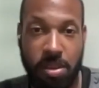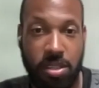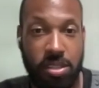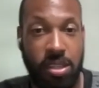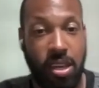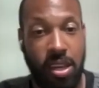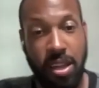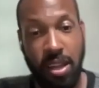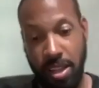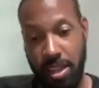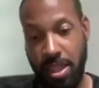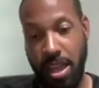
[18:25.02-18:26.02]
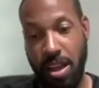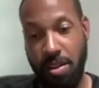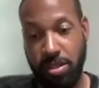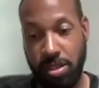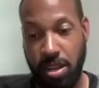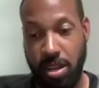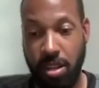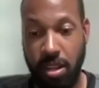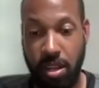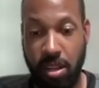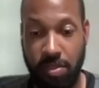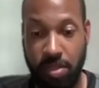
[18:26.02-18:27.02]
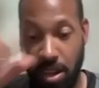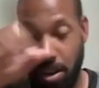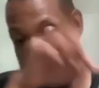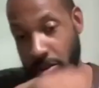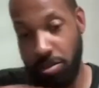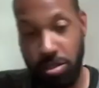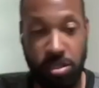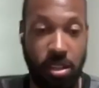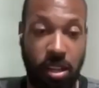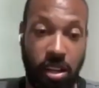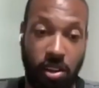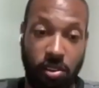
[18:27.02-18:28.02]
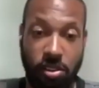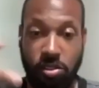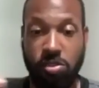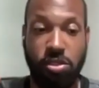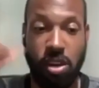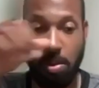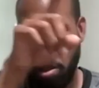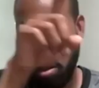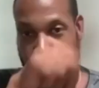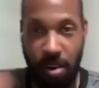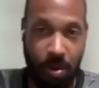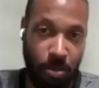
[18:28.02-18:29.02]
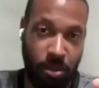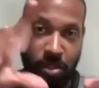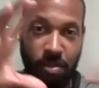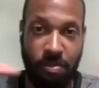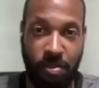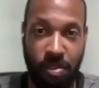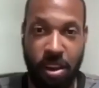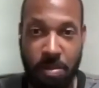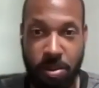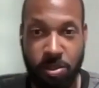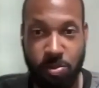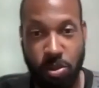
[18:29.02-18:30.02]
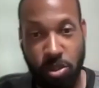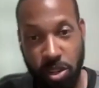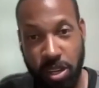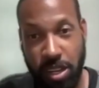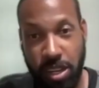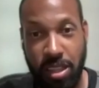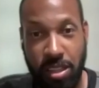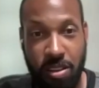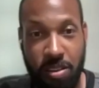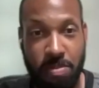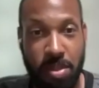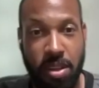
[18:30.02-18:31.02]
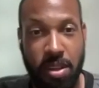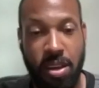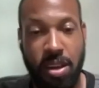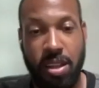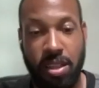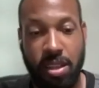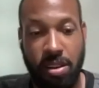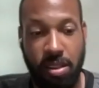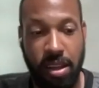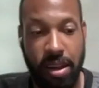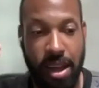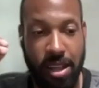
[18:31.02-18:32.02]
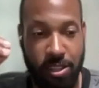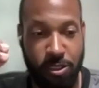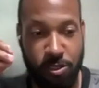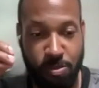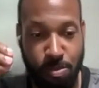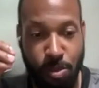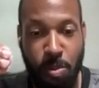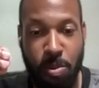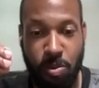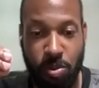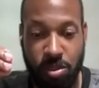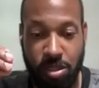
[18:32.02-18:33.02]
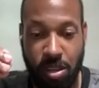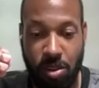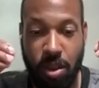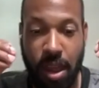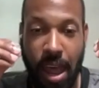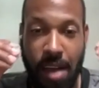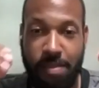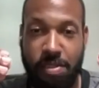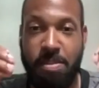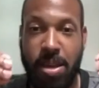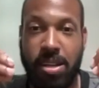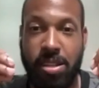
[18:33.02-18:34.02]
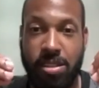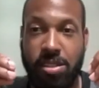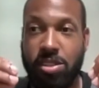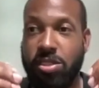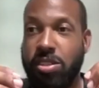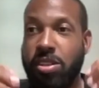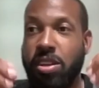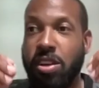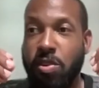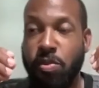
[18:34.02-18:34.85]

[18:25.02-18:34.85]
because like now it's kind of like, then it turns into like not only a two shot, but it's a frame within the frame, because we're looking at them and they're like at this moment where it's like, we have to make a decision.